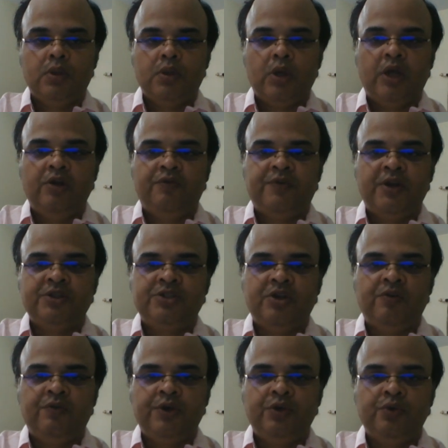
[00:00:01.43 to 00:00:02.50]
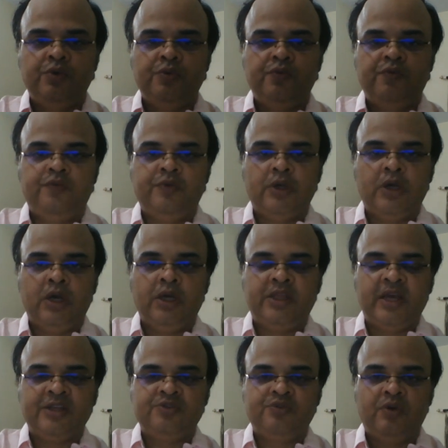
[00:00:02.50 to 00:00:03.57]
Hello friends, how are you?
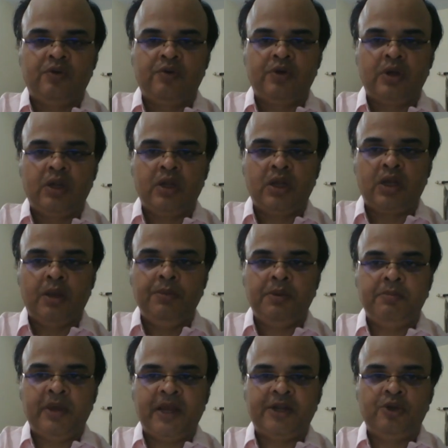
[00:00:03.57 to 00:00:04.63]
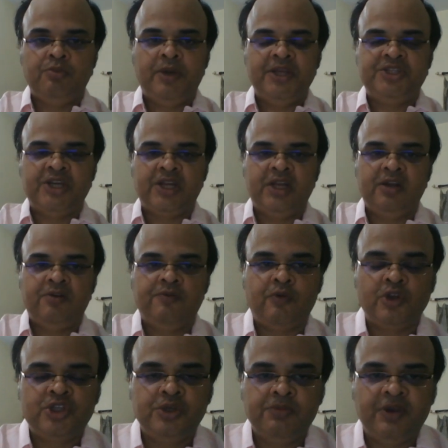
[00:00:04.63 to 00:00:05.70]
Thanks for coming back to my channel and
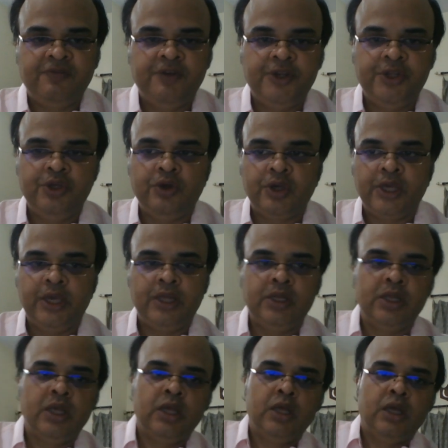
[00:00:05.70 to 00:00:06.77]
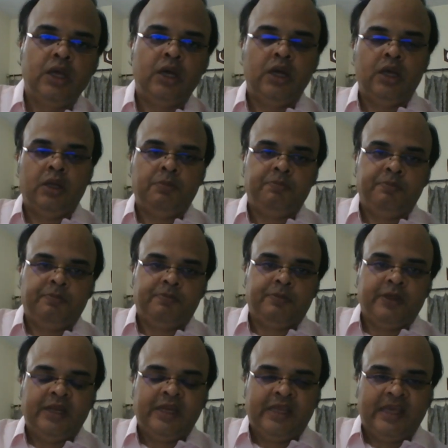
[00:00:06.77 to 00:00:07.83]
watching my video again. Uh,
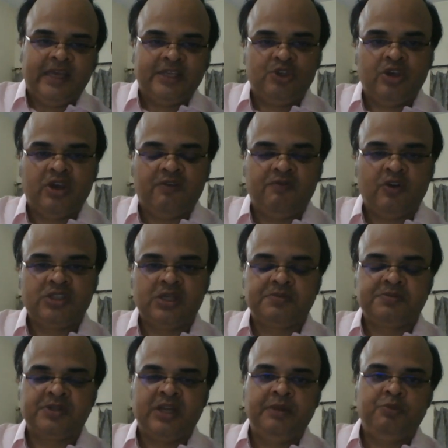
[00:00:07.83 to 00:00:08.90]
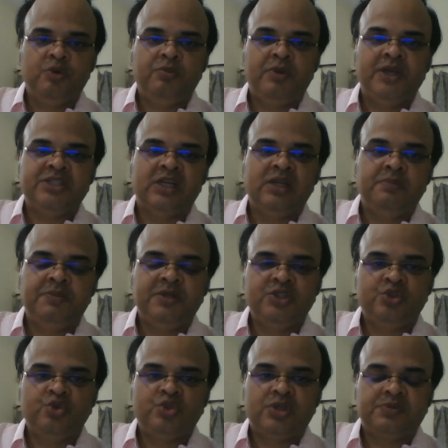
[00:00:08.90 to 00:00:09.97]
in case you have not subscribed to my channel, please
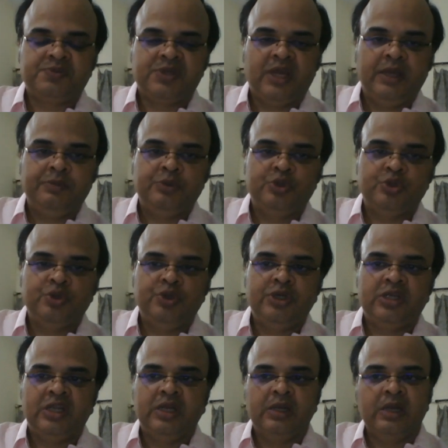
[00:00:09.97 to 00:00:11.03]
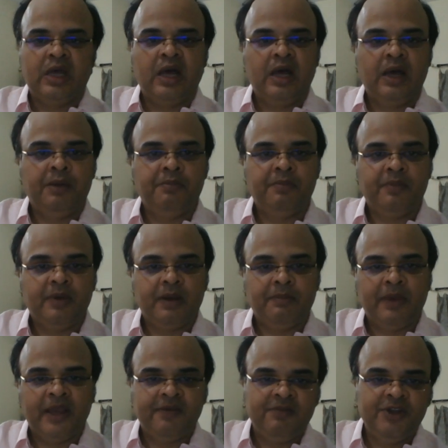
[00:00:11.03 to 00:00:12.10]
do subscribe to it. In
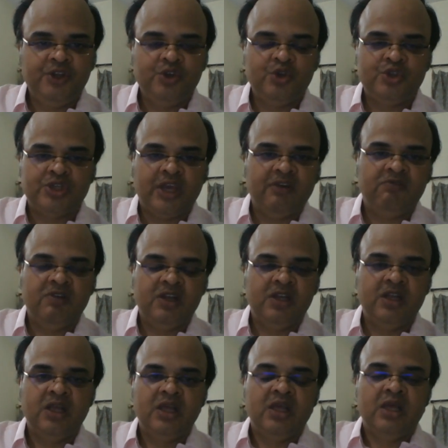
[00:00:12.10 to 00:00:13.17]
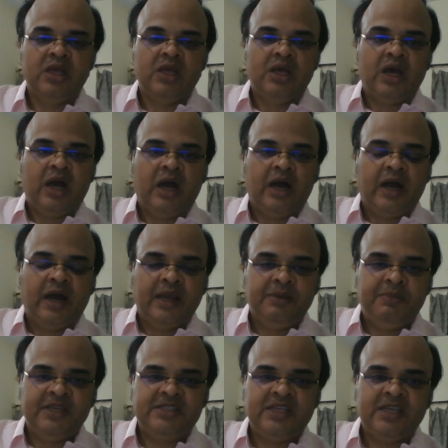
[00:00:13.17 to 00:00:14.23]
my videos, I
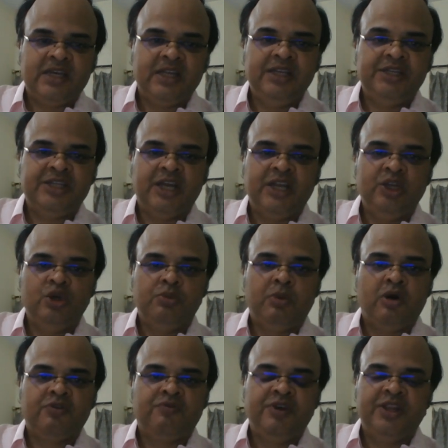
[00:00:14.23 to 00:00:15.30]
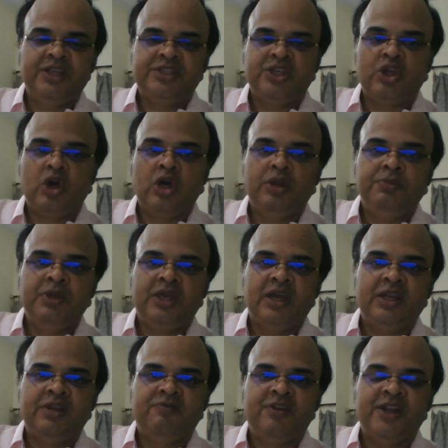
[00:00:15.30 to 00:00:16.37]
basically tell you about various economic
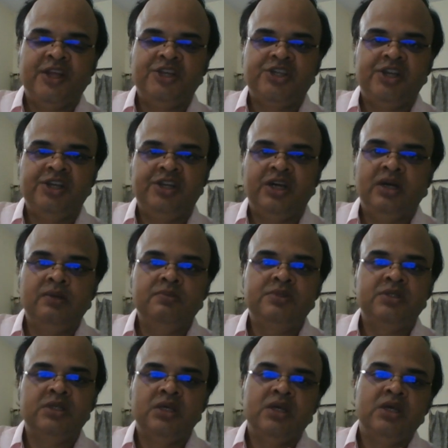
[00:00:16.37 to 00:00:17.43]
and financial terms,